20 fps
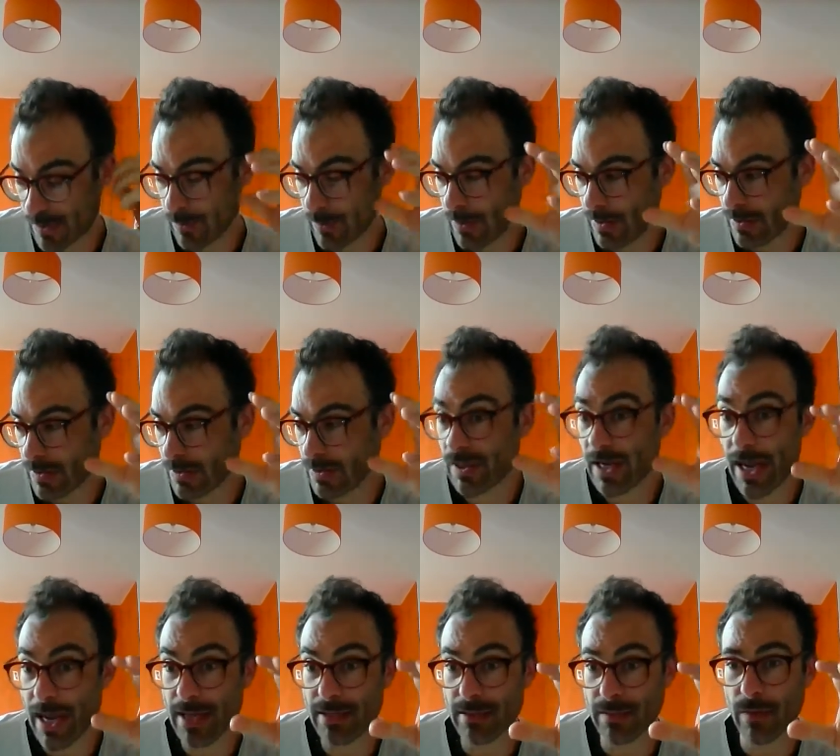to be, the
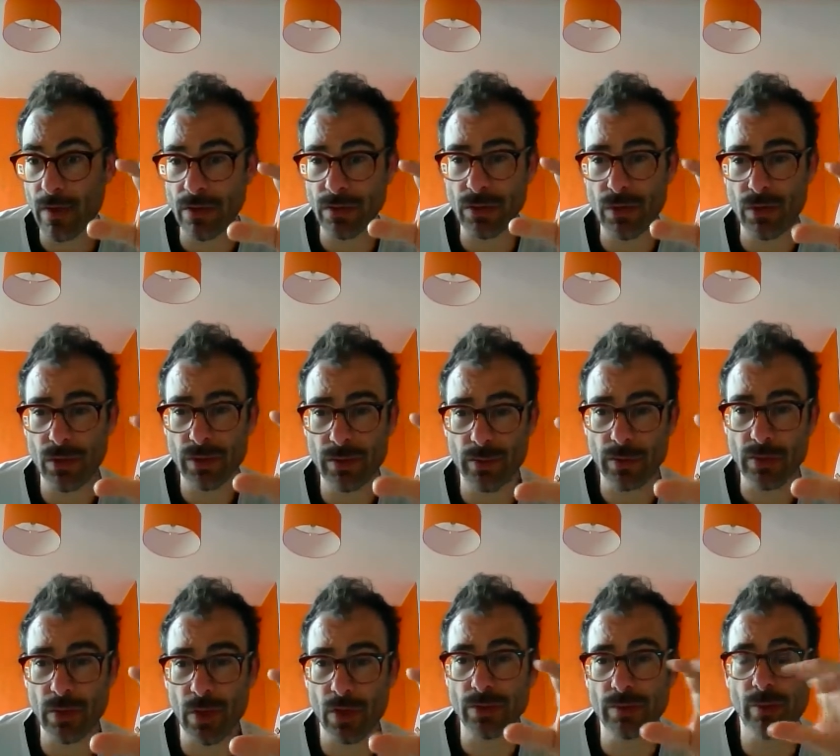chairs of those used to be
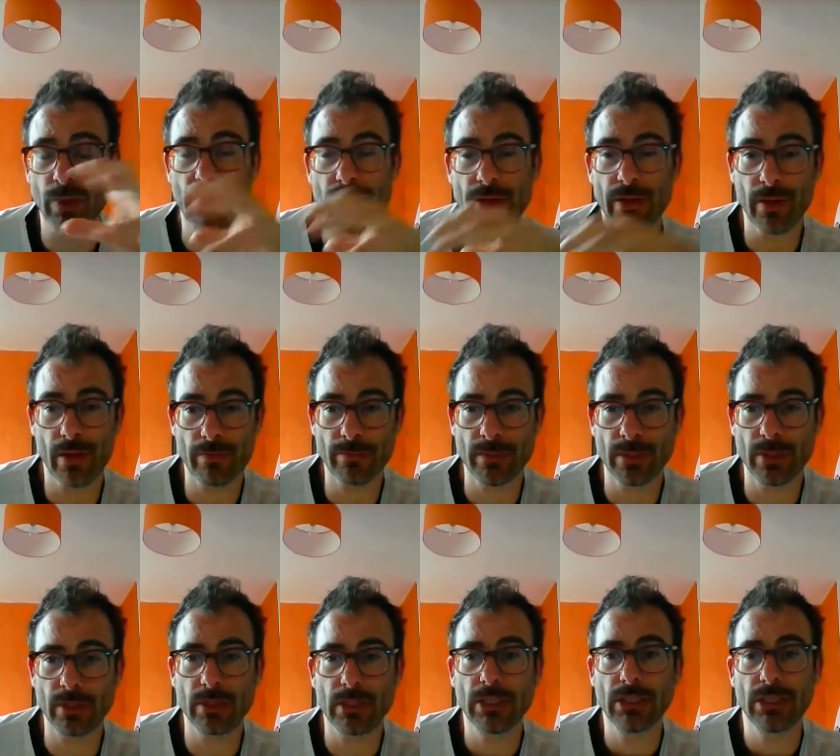chosen by the
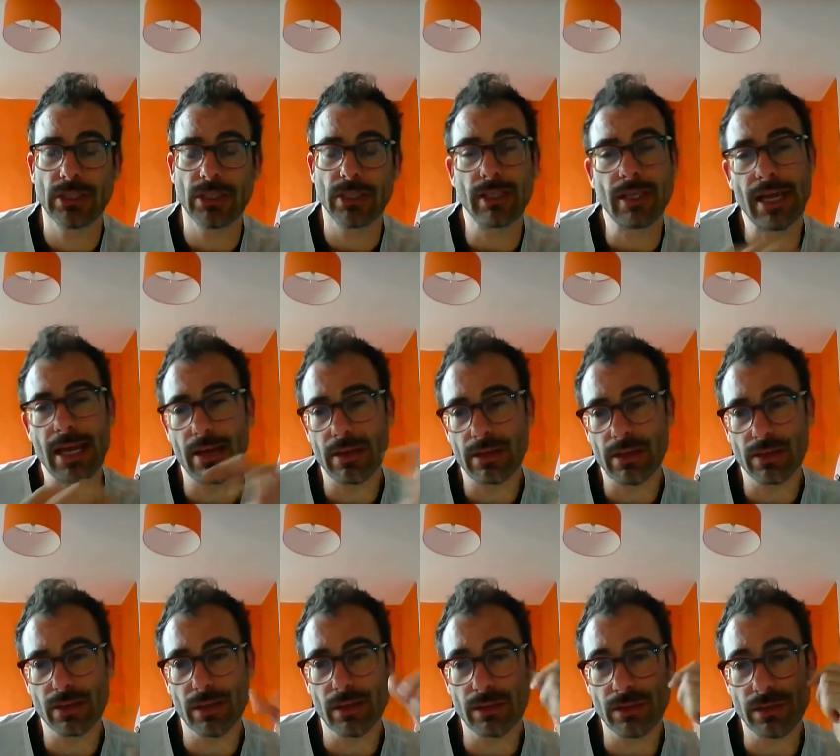government. Now they're
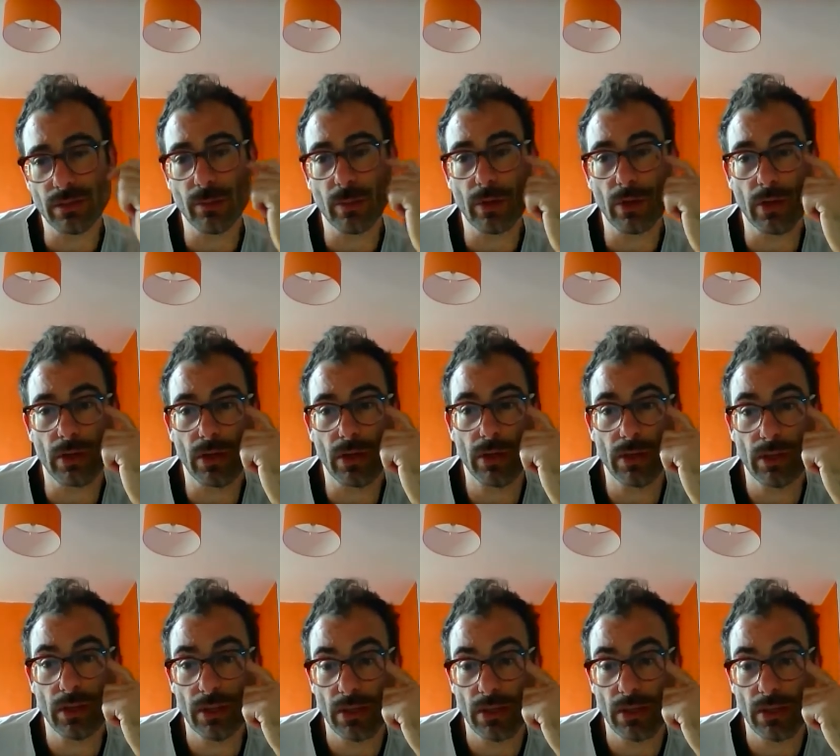chosen by